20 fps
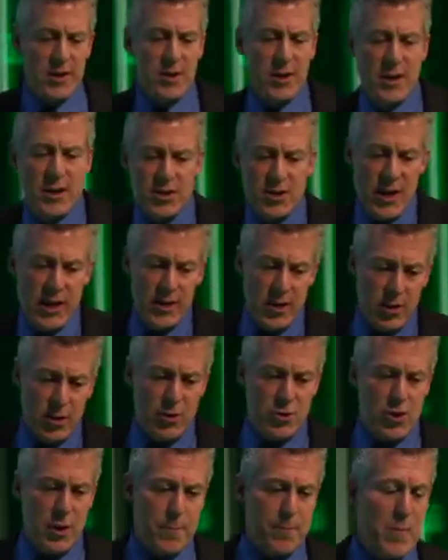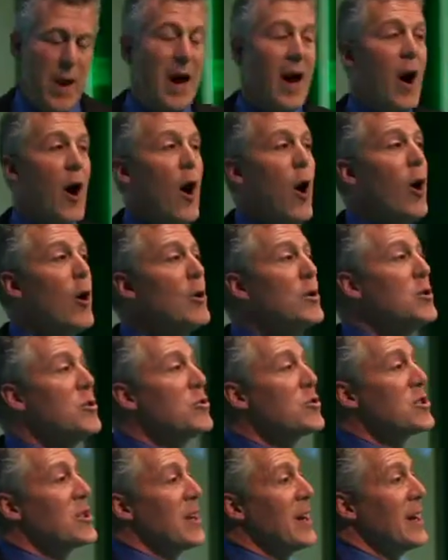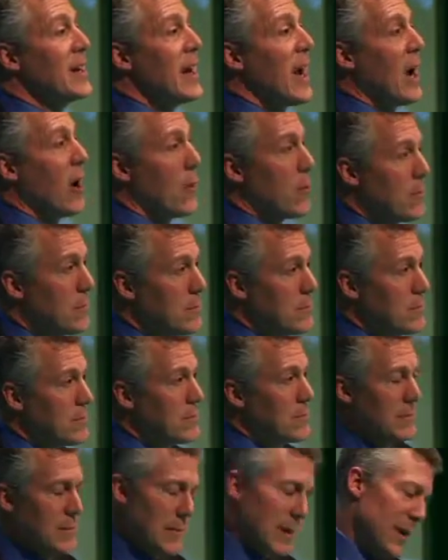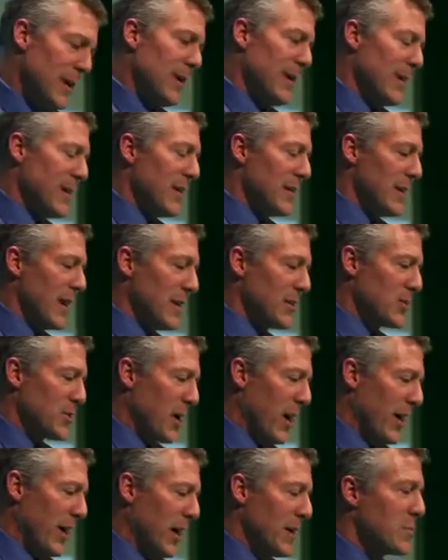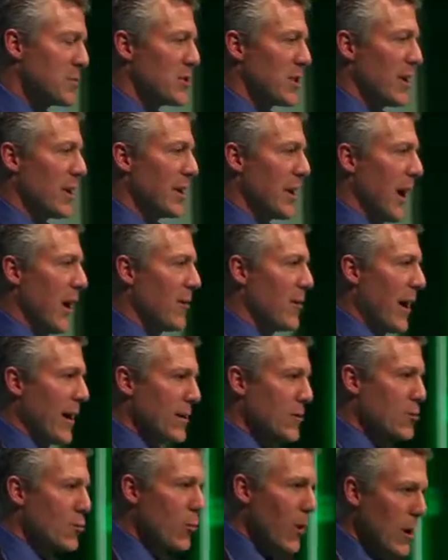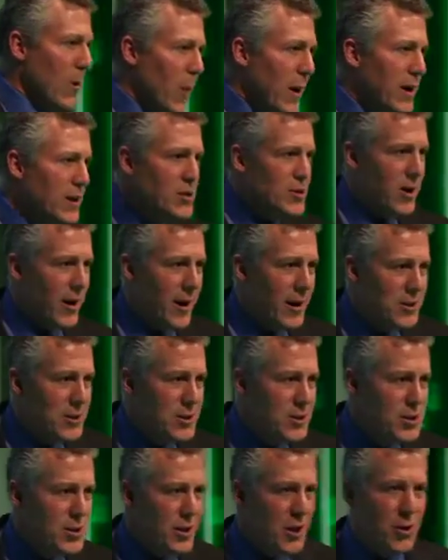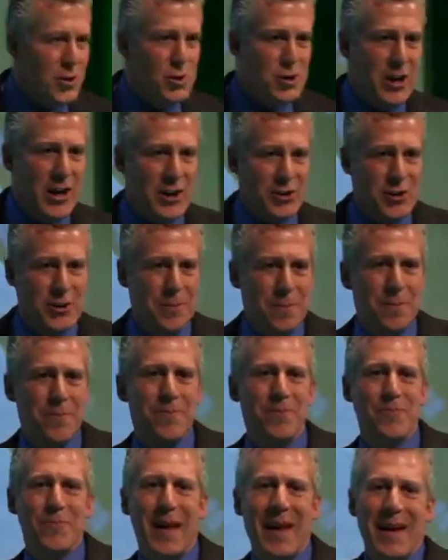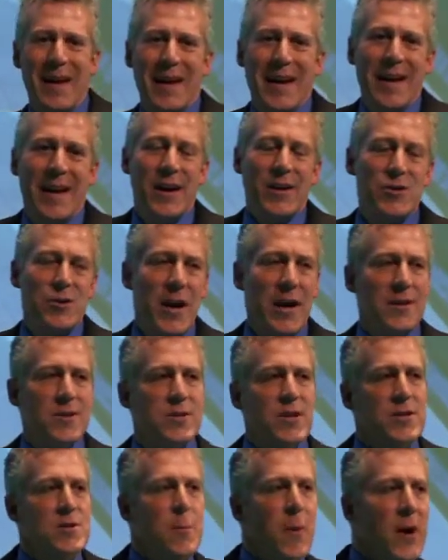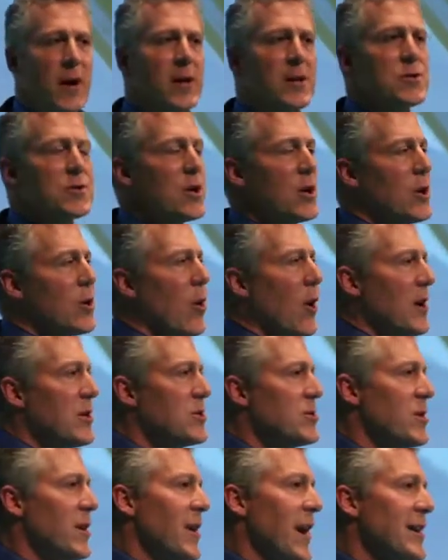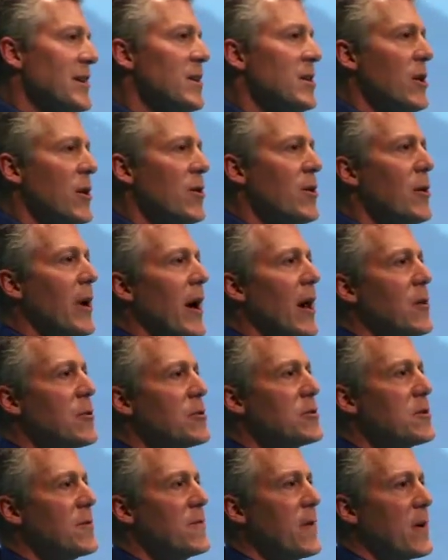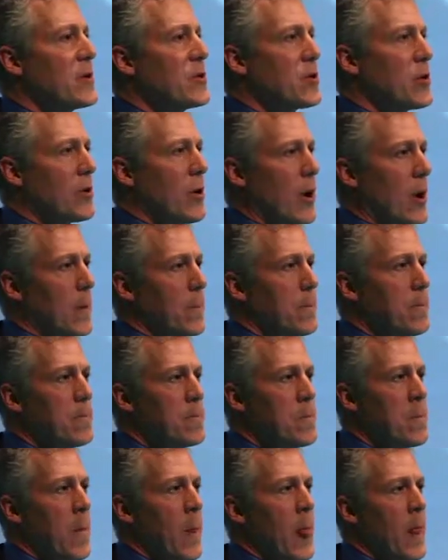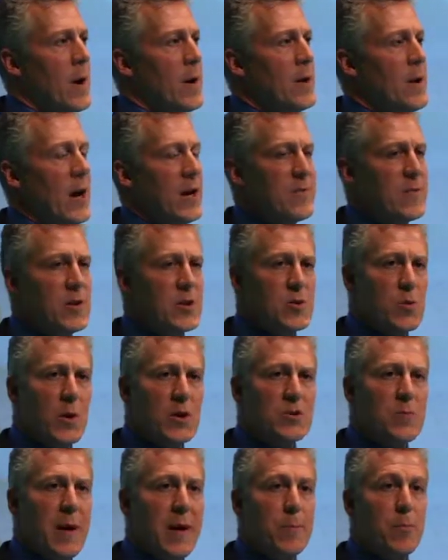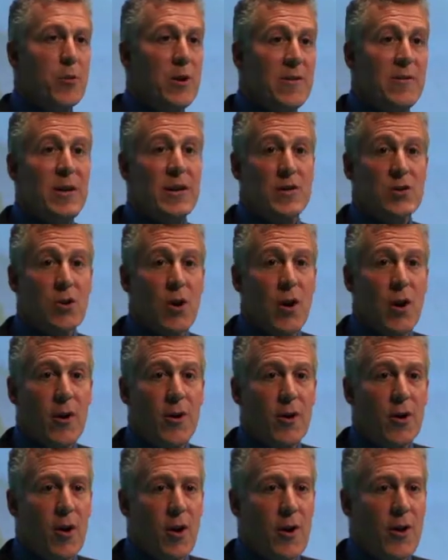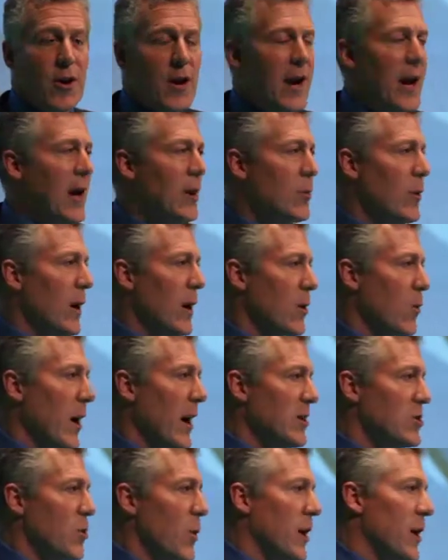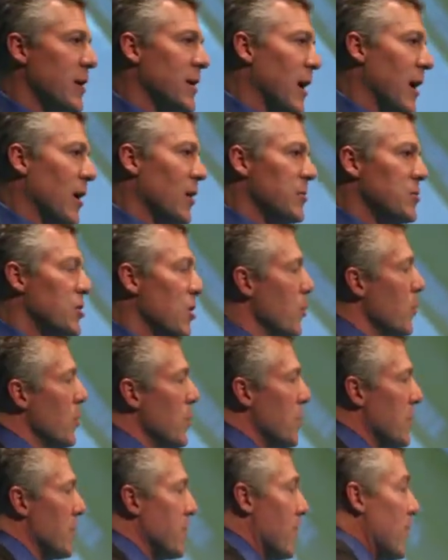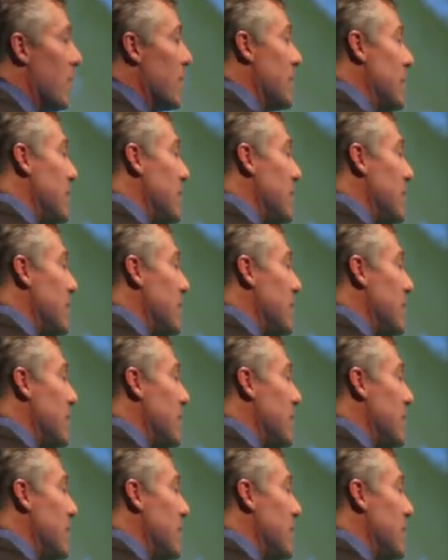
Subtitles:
at the Nissan dealership. Are you sitting down? Yes, John, I'm sitting down. Not a great way to start out this negotiation. And John says, Marty, it's going to cost you $1,900 to fix your car. Now, if this was my previous car, the car that I had when I graduated college, it would have been a very